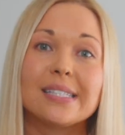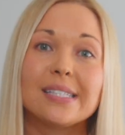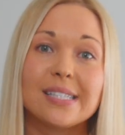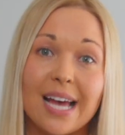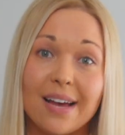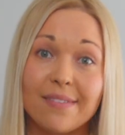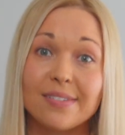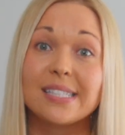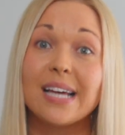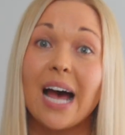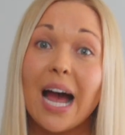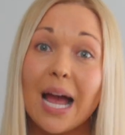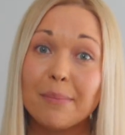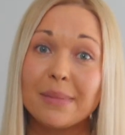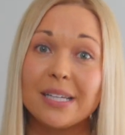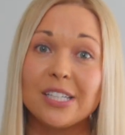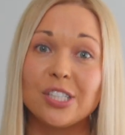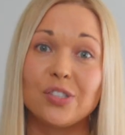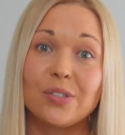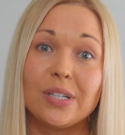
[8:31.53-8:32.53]
to have
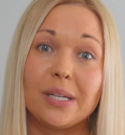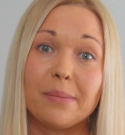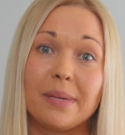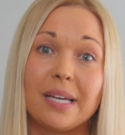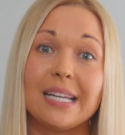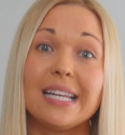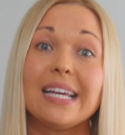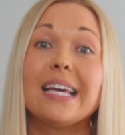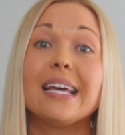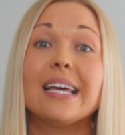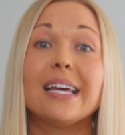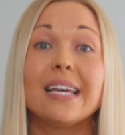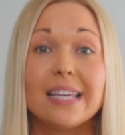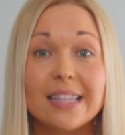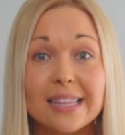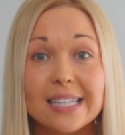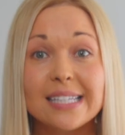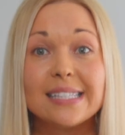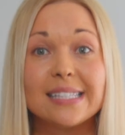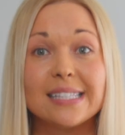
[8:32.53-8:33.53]
timely treatment in
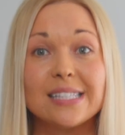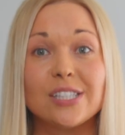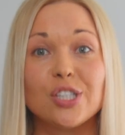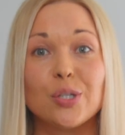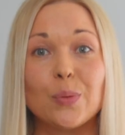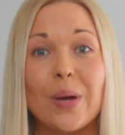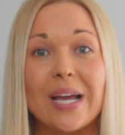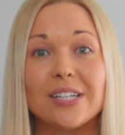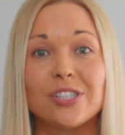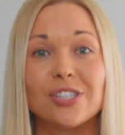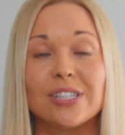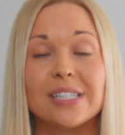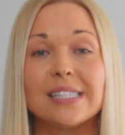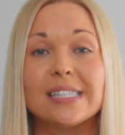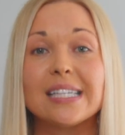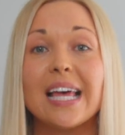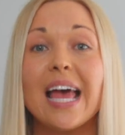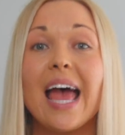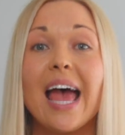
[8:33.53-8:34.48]
these situations,